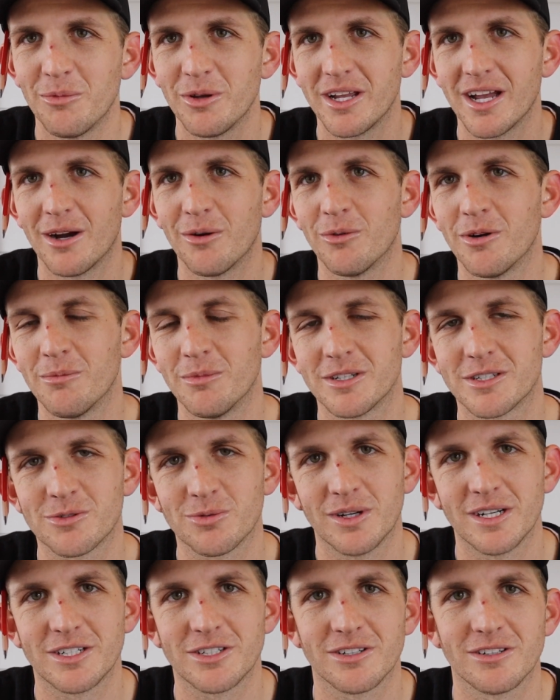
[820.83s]
We got women's
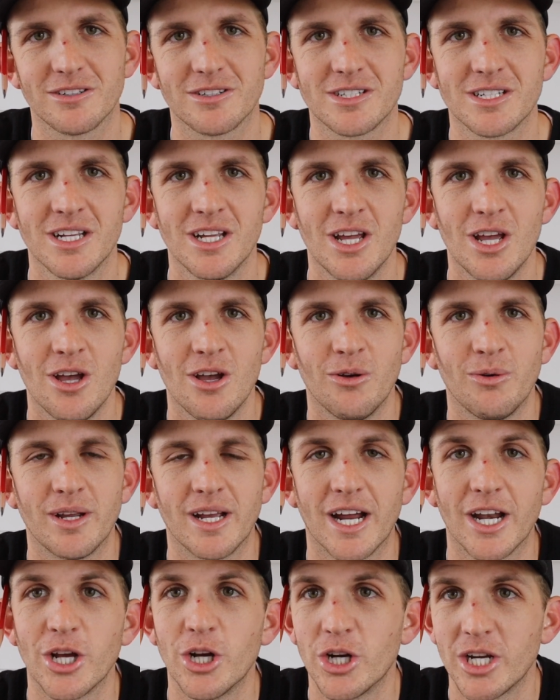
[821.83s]
sweatshirts, we
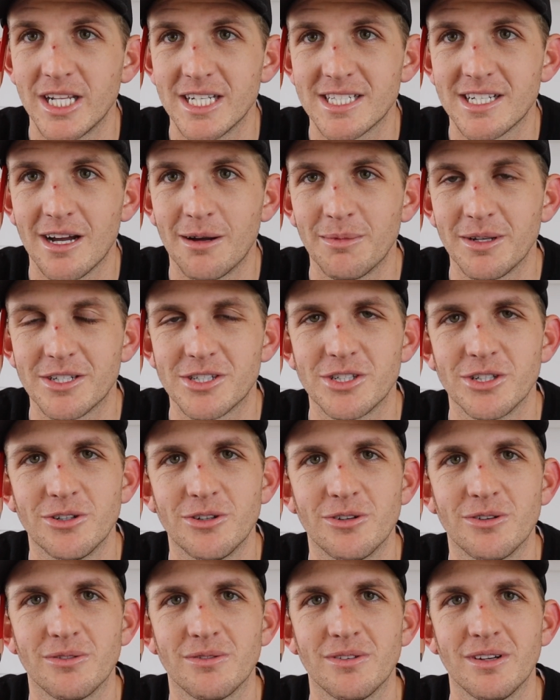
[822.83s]
got hoodies coming
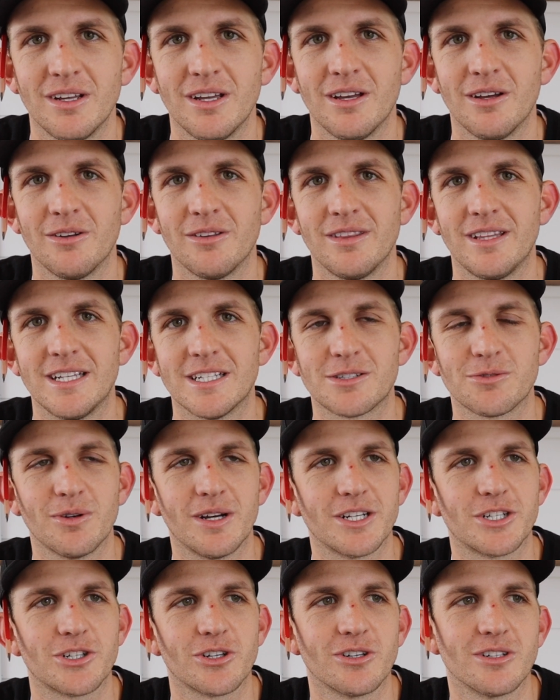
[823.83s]
soon, these
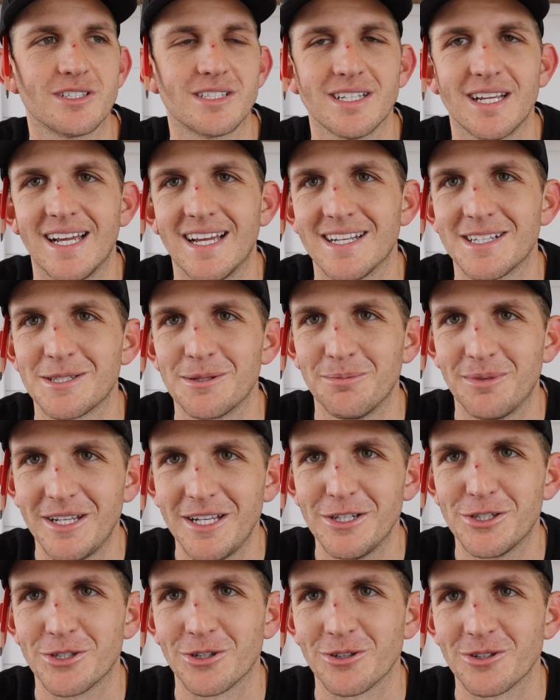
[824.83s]
sweatshirts, and some
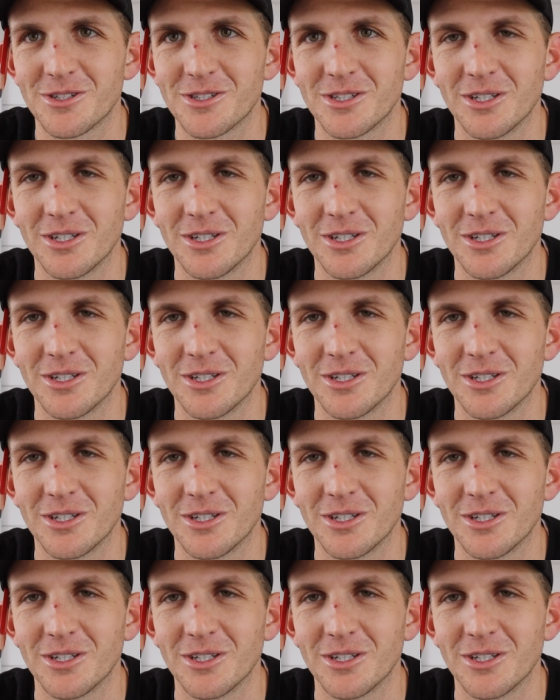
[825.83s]
t-shirts.